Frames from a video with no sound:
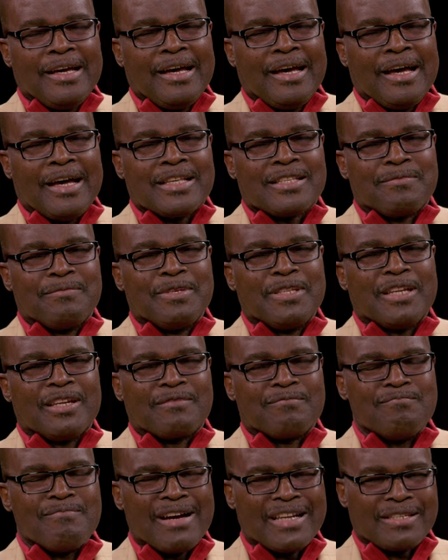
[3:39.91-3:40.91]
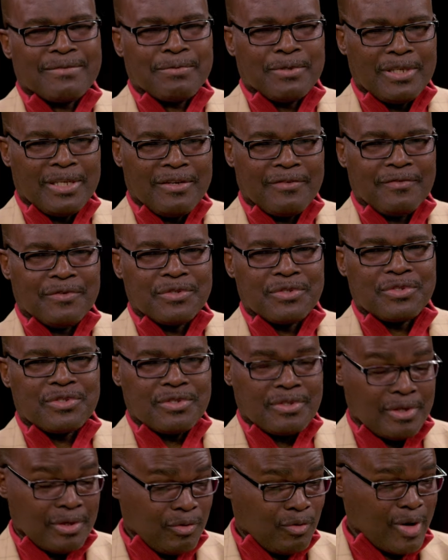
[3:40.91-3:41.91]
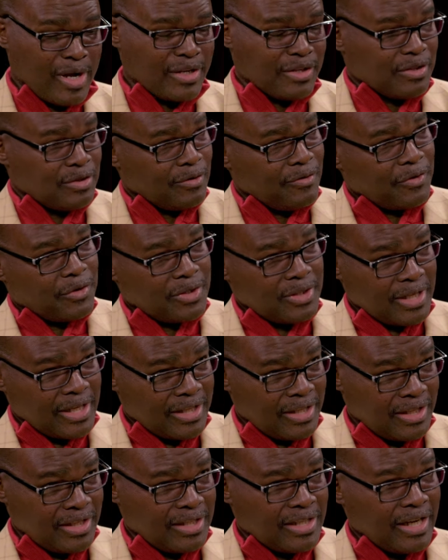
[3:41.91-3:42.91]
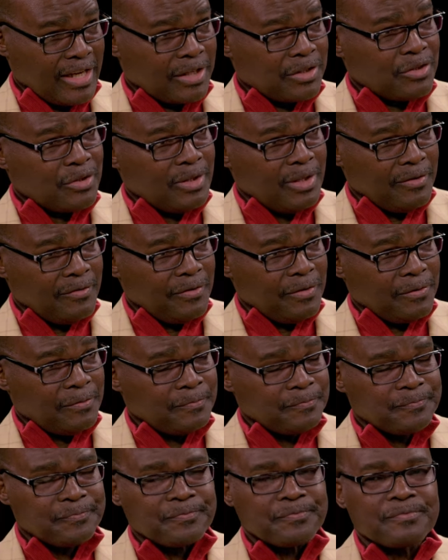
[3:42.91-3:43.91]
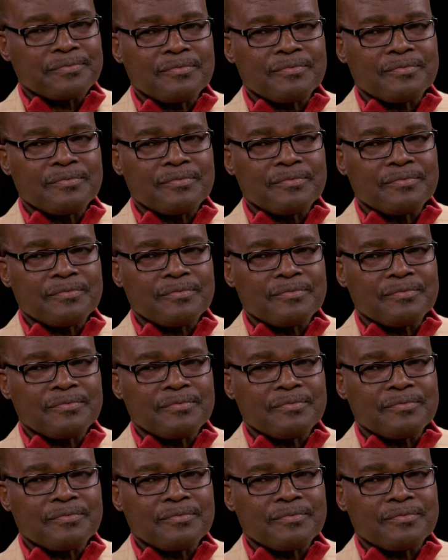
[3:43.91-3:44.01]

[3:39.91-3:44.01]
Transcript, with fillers: has been at multiple levels. Uh, one is, of course, at the intellectual level, mm -hmm.